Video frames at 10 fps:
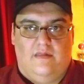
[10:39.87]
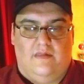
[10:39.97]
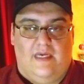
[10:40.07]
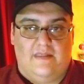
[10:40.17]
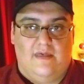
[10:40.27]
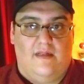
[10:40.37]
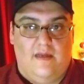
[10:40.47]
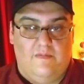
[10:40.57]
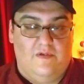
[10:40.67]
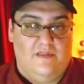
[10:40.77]
That's all
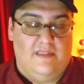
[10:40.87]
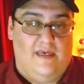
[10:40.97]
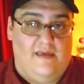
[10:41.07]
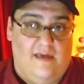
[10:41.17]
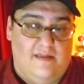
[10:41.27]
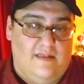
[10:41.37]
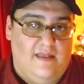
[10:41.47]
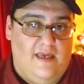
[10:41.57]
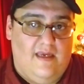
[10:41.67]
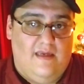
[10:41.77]
I'm going to tell you
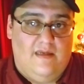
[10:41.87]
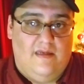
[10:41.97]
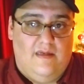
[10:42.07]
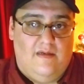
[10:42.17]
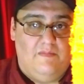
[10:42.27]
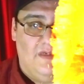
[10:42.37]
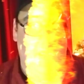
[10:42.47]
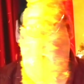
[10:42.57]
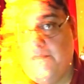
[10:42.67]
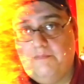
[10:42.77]
today,
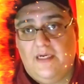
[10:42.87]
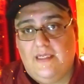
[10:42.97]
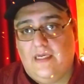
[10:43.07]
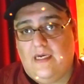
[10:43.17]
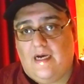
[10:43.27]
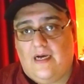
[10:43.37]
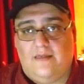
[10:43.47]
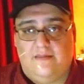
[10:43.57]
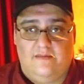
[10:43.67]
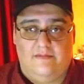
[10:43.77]
because
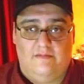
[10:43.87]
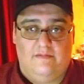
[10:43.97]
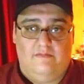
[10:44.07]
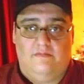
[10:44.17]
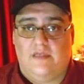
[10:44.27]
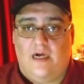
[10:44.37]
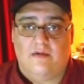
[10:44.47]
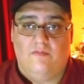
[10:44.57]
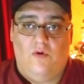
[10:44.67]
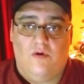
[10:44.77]
I'll
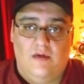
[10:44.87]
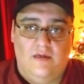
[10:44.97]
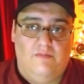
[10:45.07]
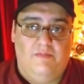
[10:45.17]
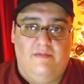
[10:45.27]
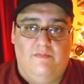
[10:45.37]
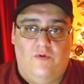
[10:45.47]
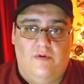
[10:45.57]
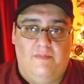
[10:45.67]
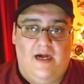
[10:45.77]
talk a little bit
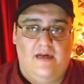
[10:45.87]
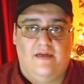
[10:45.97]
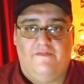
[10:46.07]
more about it.